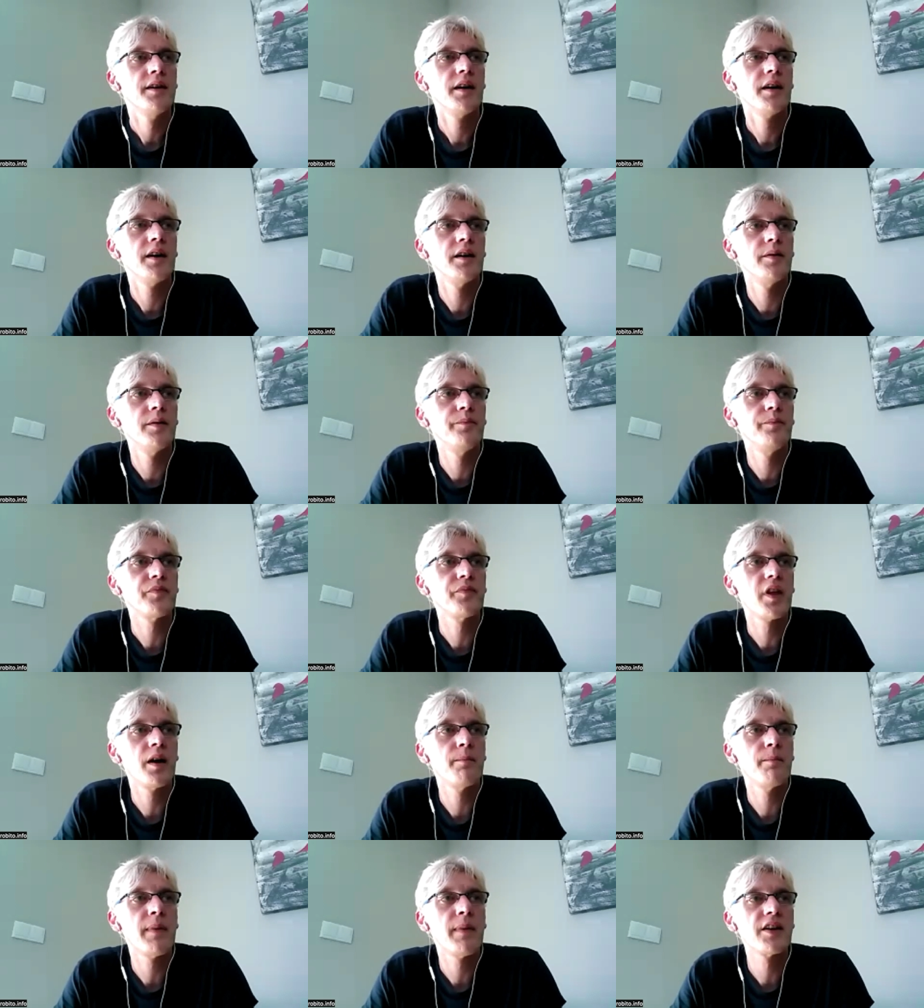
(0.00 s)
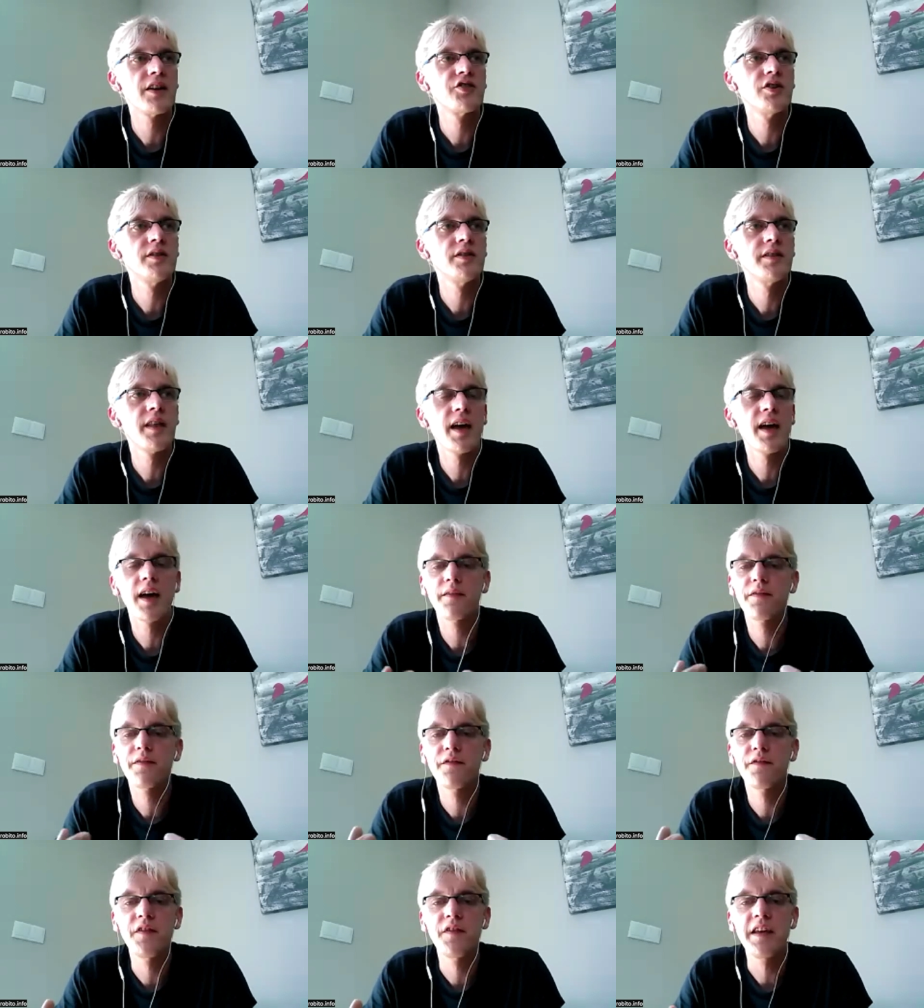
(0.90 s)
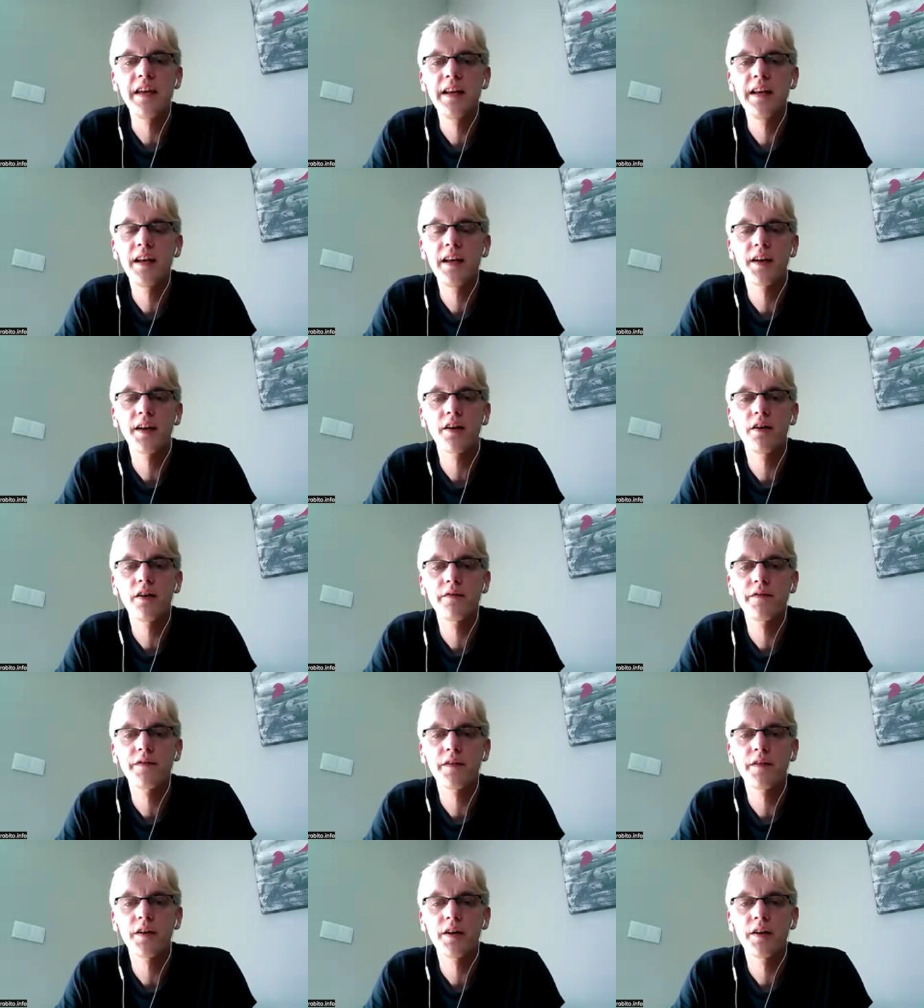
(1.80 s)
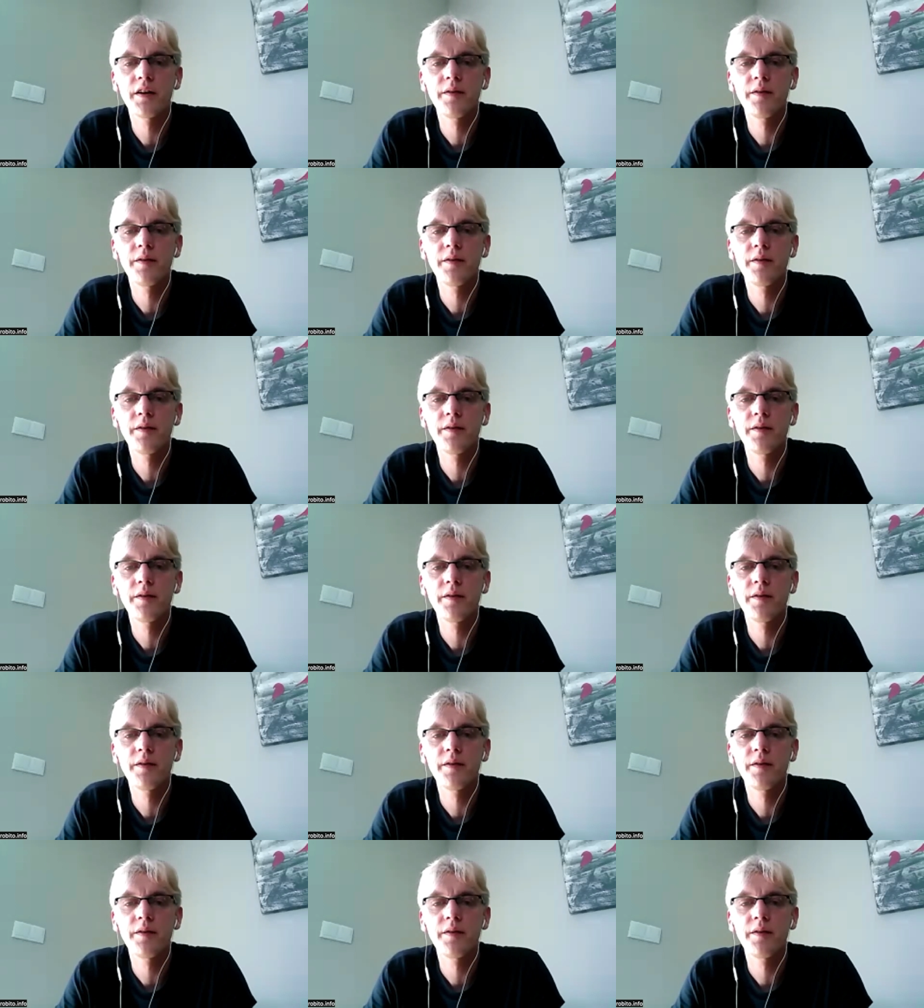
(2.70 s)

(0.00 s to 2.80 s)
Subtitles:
imagine that feeling of